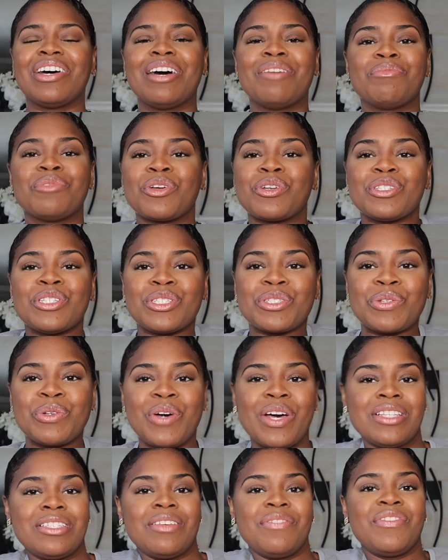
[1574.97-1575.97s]
nursing school
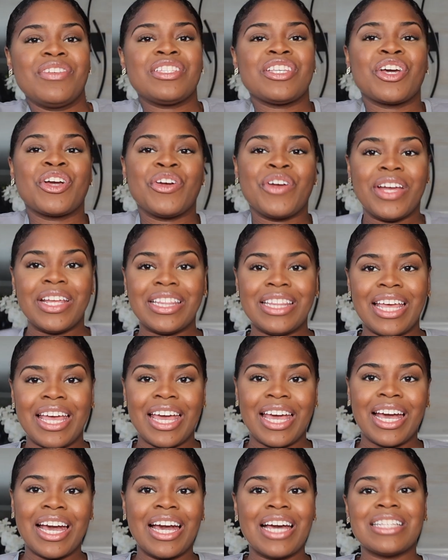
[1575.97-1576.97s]
as if it's a great
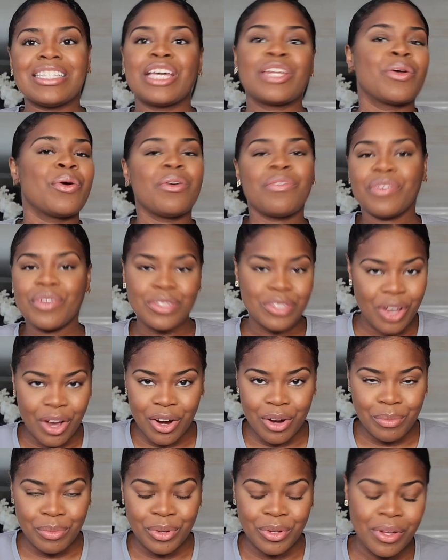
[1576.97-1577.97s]
thing, because I know it feels
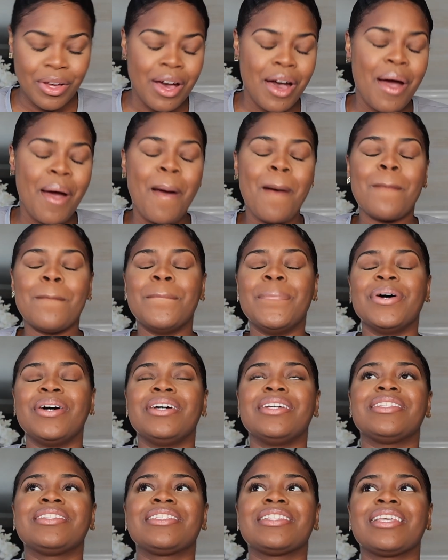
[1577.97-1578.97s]
horrible,
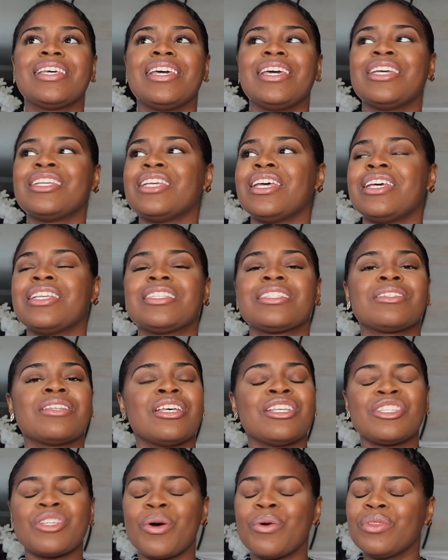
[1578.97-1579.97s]
but
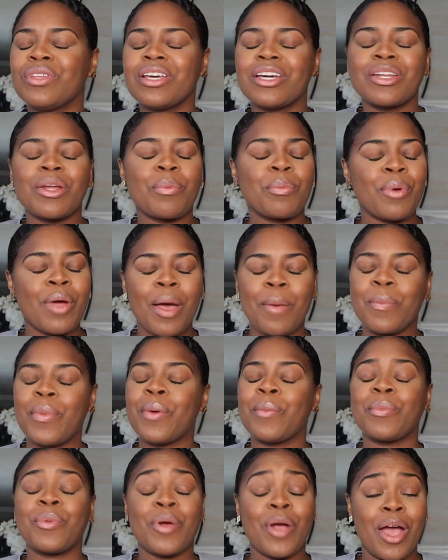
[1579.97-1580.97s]
it's only going to prep
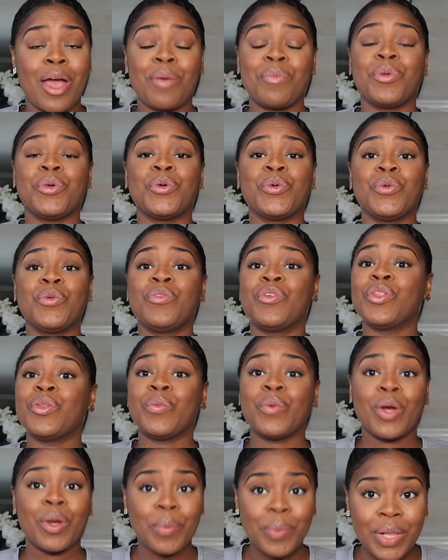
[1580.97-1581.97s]
and prime you for the
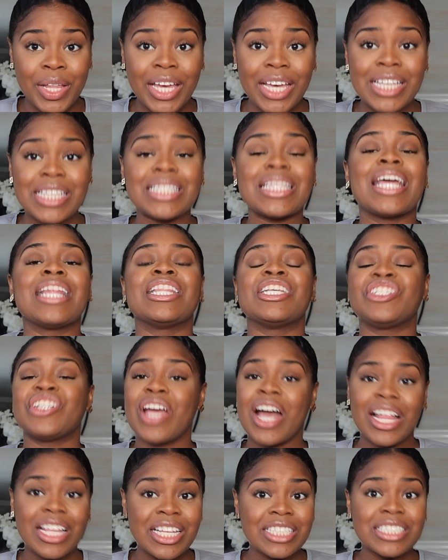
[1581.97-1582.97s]
workplace and the
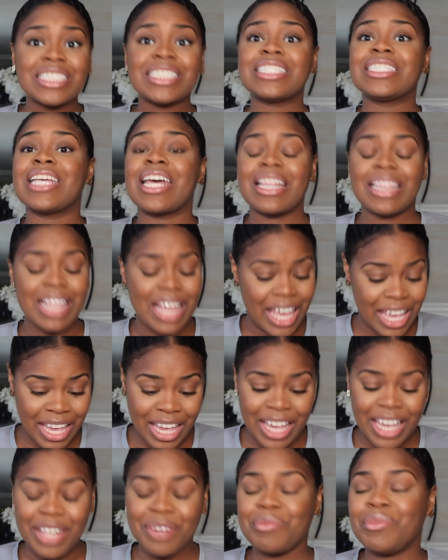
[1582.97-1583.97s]
challenges that lie
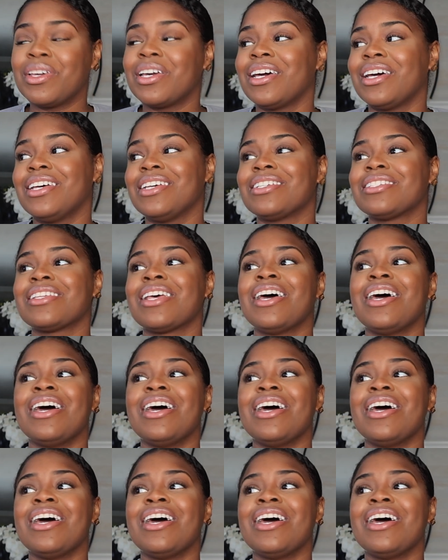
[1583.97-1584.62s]
ahead, because